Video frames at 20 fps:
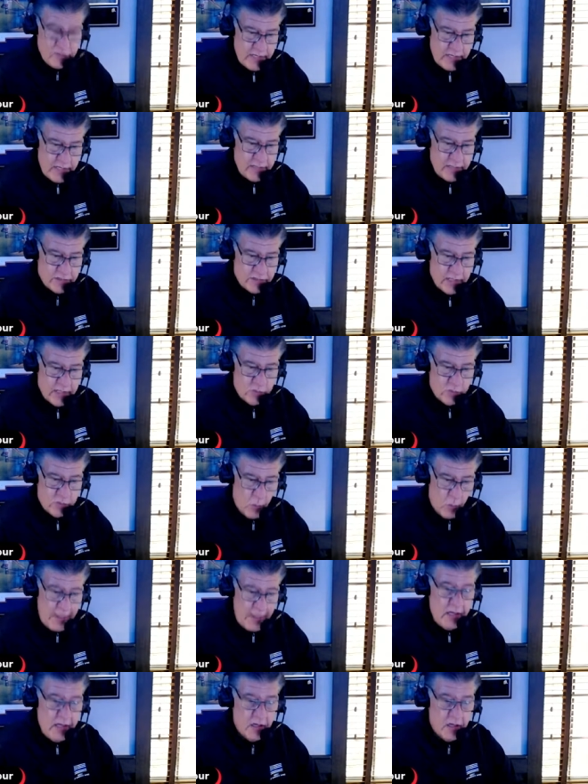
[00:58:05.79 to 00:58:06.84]
Jane says,
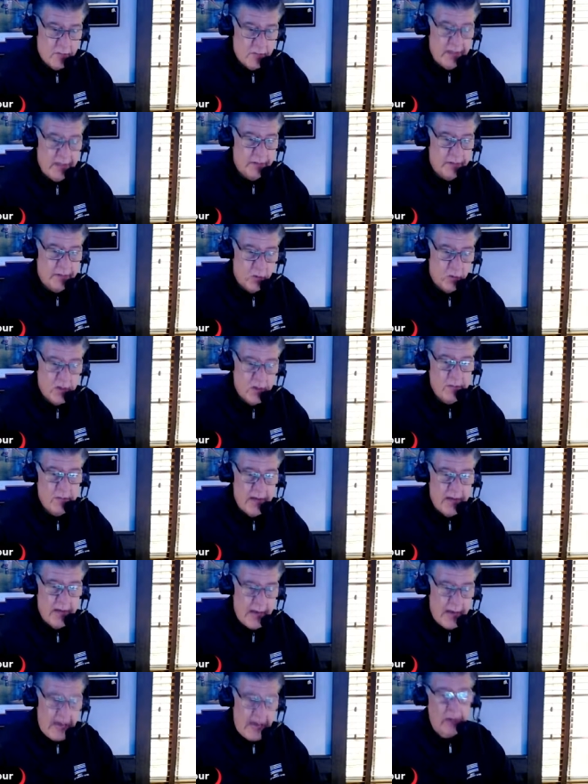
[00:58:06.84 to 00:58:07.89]
when are you going to be in the Green
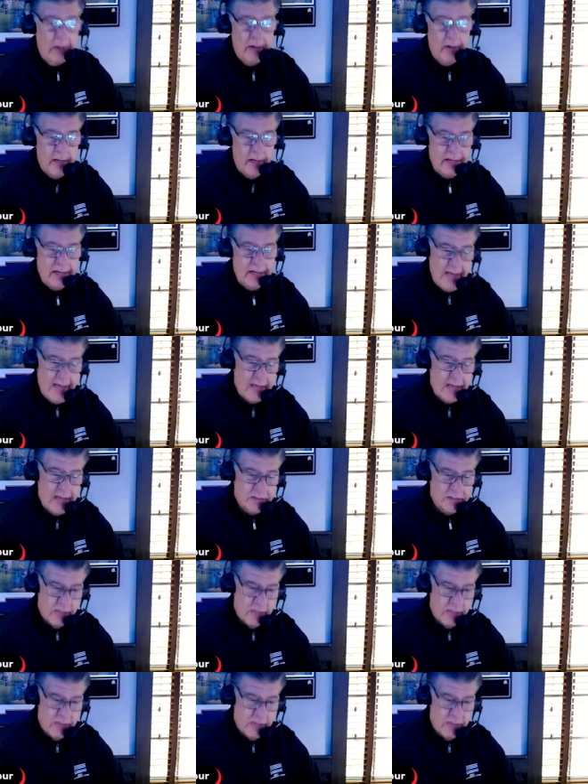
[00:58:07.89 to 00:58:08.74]
Bay area next?